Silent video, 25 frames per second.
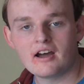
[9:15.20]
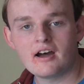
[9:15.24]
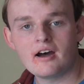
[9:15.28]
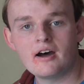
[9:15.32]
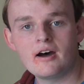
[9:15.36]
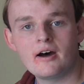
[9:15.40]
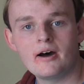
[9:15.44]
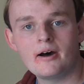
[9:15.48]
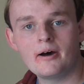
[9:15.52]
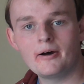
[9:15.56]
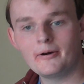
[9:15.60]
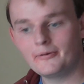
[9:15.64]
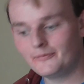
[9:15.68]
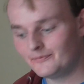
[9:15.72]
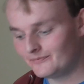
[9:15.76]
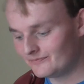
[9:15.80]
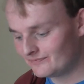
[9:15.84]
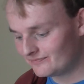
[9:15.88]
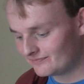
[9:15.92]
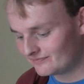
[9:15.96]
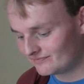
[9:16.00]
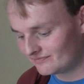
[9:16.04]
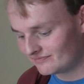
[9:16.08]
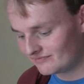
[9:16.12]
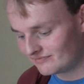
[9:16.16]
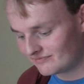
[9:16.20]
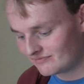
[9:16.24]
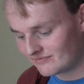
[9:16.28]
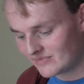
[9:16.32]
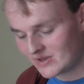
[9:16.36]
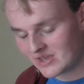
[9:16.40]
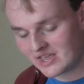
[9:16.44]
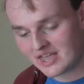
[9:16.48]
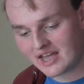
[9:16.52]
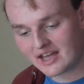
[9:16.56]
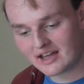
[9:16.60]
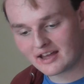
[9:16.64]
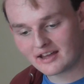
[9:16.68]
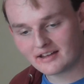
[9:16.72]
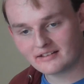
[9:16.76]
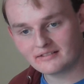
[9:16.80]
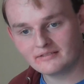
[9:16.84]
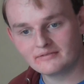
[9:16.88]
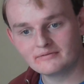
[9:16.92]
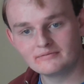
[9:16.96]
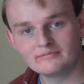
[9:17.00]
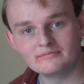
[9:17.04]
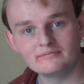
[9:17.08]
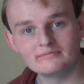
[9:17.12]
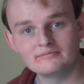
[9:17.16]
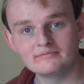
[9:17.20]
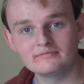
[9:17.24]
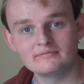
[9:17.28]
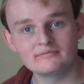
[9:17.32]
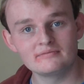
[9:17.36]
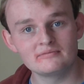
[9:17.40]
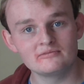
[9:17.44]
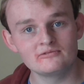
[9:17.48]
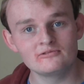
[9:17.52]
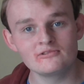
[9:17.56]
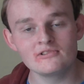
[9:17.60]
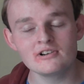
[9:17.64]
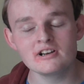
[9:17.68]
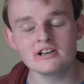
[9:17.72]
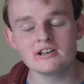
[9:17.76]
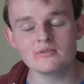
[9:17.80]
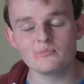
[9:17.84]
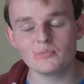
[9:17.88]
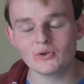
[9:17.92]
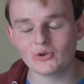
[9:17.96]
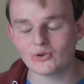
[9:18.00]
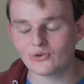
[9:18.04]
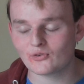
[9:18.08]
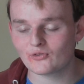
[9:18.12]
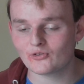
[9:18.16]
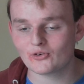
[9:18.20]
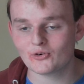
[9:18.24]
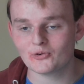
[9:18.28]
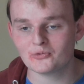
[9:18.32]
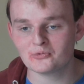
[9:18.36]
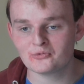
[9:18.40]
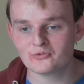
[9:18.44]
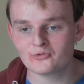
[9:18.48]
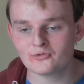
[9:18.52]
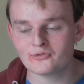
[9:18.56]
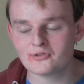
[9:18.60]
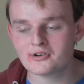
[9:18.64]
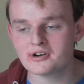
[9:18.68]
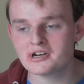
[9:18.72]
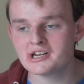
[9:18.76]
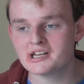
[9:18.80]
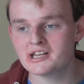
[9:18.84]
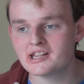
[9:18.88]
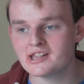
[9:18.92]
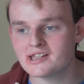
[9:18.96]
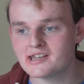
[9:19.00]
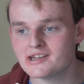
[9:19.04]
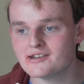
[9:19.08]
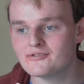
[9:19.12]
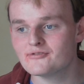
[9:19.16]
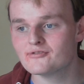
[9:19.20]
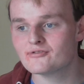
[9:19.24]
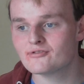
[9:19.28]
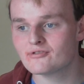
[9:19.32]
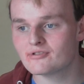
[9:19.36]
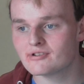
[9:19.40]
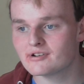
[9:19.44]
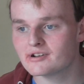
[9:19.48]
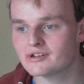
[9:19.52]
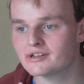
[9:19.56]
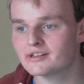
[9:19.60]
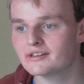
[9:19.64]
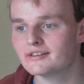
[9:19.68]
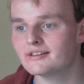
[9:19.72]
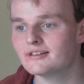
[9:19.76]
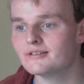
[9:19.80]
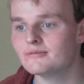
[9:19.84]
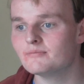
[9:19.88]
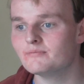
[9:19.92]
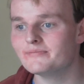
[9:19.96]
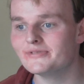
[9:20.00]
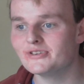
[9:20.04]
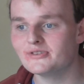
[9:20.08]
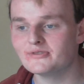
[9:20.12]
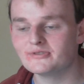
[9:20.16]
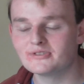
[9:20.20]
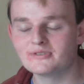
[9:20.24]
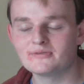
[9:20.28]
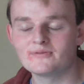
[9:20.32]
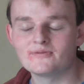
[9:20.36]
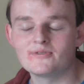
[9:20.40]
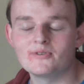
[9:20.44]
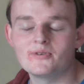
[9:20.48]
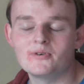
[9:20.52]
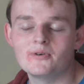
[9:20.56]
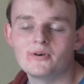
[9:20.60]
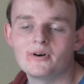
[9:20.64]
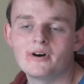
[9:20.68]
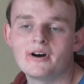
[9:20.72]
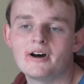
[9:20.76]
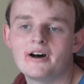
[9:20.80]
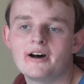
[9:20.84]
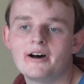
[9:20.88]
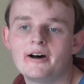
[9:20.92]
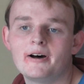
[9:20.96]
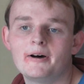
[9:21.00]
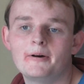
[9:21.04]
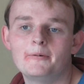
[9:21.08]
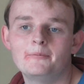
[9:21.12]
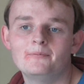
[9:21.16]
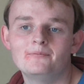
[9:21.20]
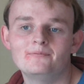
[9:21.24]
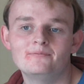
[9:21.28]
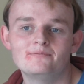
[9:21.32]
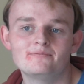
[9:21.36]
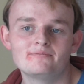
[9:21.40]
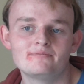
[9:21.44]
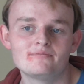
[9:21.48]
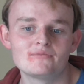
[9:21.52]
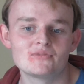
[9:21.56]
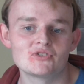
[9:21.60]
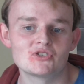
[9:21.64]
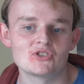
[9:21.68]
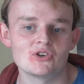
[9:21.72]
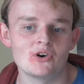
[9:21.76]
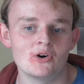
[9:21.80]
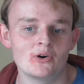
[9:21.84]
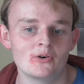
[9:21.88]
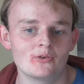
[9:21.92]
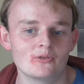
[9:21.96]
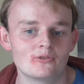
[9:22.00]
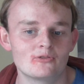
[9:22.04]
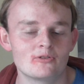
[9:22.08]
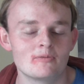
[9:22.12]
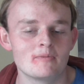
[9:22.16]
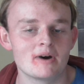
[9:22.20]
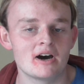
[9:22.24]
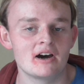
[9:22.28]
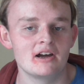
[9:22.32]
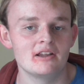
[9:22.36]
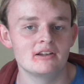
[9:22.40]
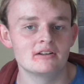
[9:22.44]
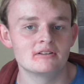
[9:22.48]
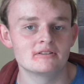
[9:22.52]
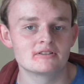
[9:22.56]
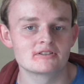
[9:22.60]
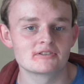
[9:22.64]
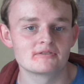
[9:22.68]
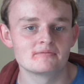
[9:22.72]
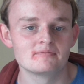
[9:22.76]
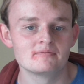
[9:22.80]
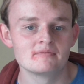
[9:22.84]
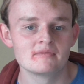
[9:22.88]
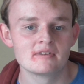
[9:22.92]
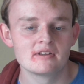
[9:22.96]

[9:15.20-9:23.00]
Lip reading: But yeah. Really beautiful, really, really beautiful song from Ireland.